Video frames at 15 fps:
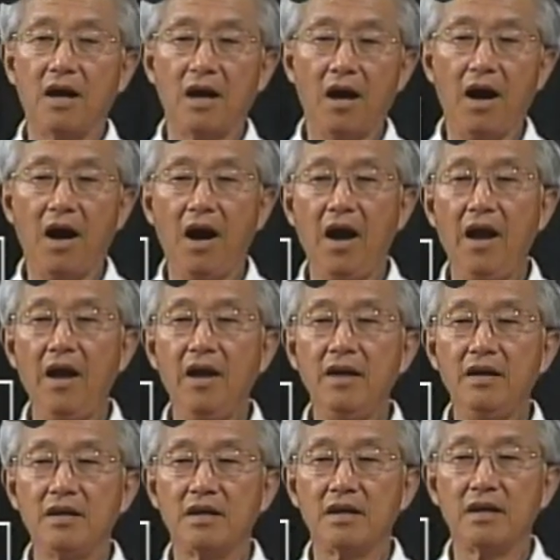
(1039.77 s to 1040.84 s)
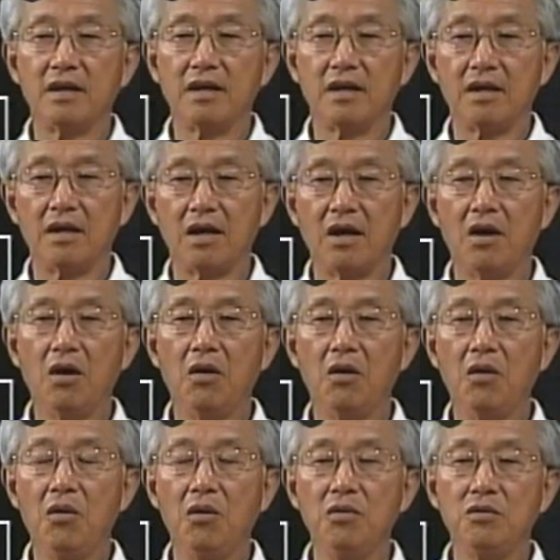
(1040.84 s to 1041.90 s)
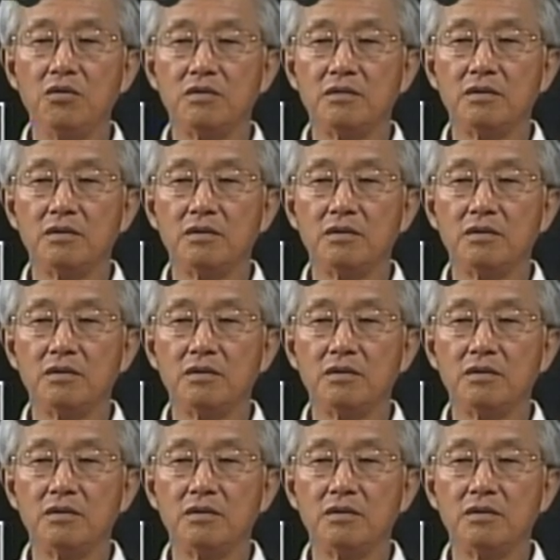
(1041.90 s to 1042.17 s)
I, O,